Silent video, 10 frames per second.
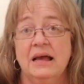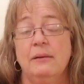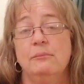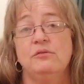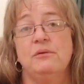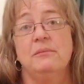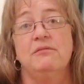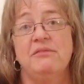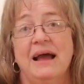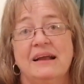comes from the
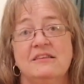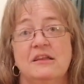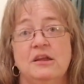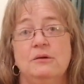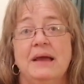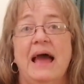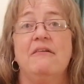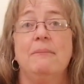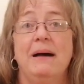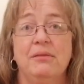fact that you
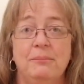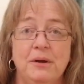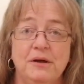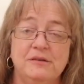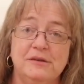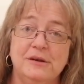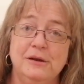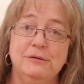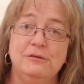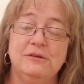care about the person
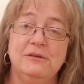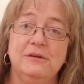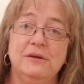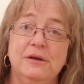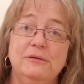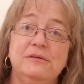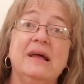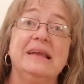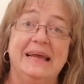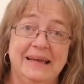who's
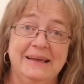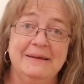done it.